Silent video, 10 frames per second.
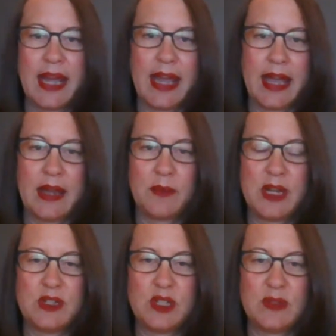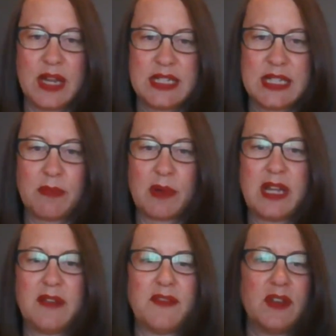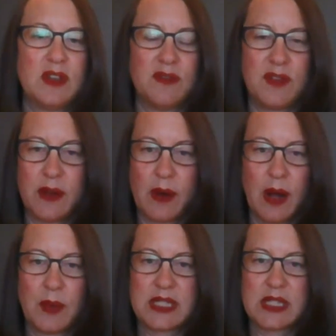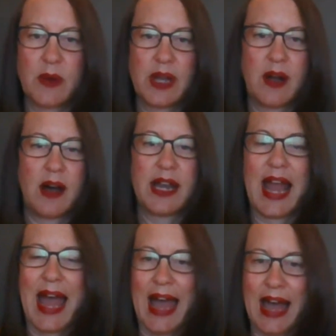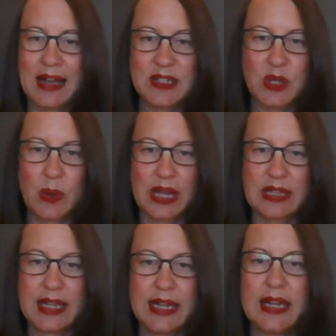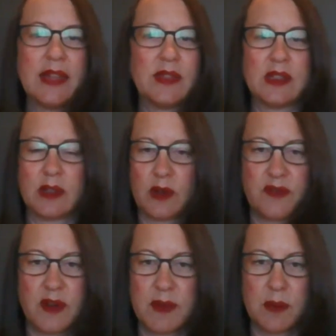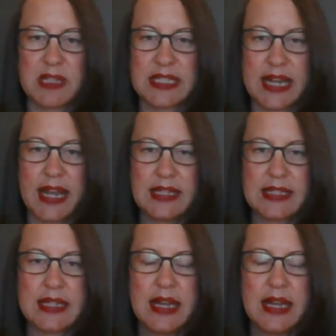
And when you do that debrief, you figure out what's going on, act quickly, and then learn from your mistakes.